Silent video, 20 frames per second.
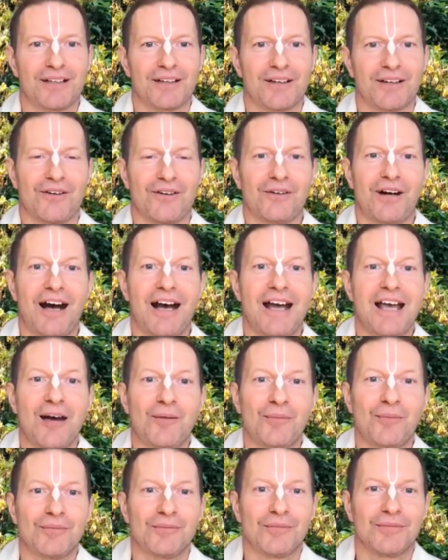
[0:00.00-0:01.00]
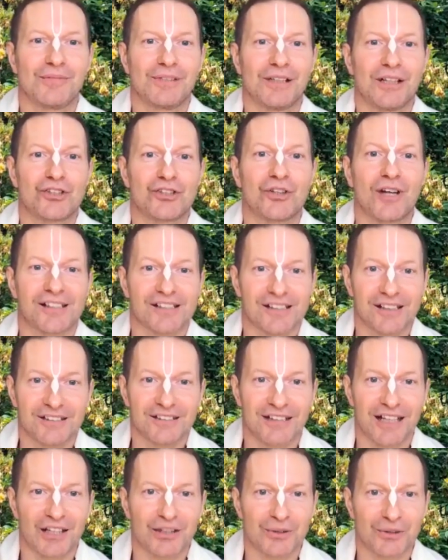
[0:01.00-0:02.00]
"Oh, I am a
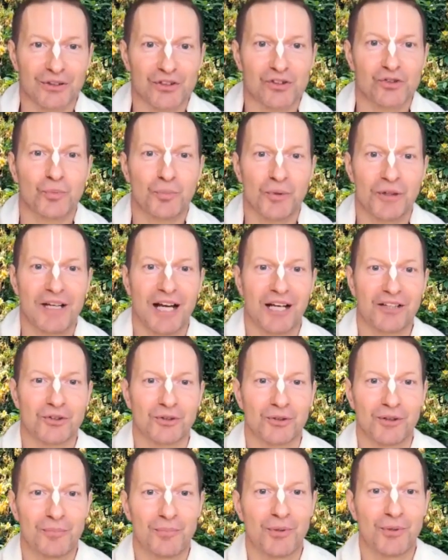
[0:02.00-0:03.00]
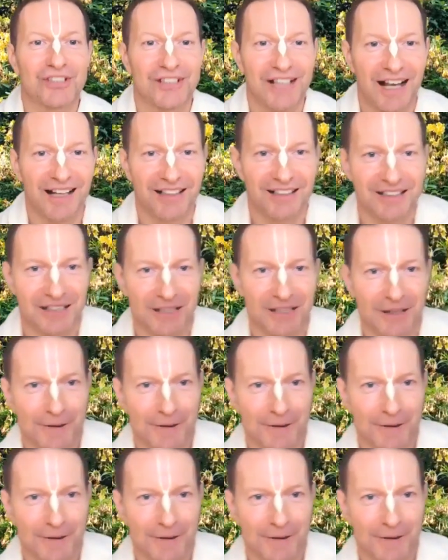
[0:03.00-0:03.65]
transcendental, supernatural personality."